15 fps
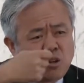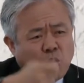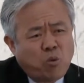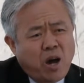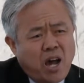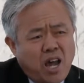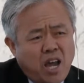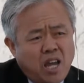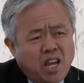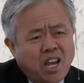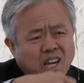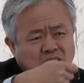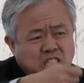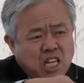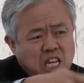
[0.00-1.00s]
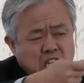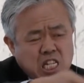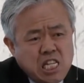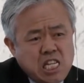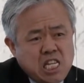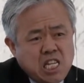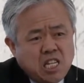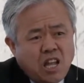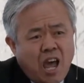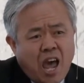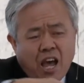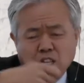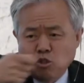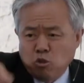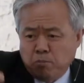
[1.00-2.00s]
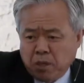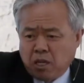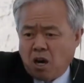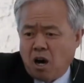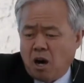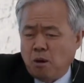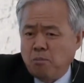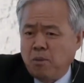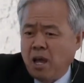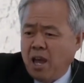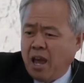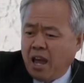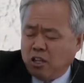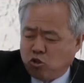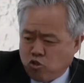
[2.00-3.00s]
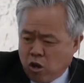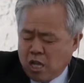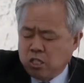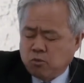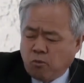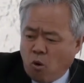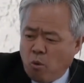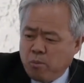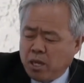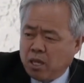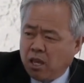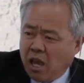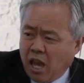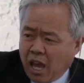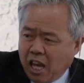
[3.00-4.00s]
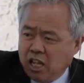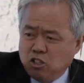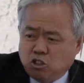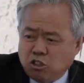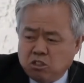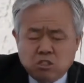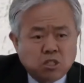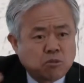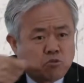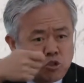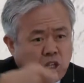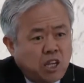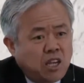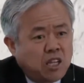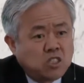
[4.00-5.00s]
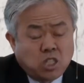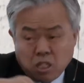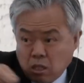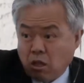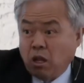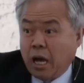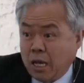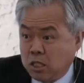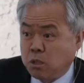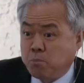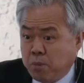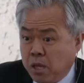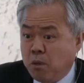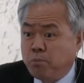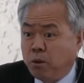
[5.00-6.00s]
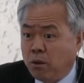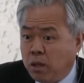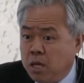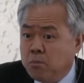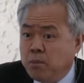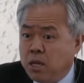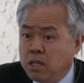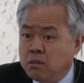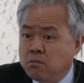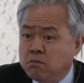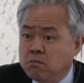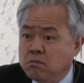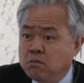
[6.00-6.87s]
the way they need, and you become a transforming agent of change in the lives of people. Amen.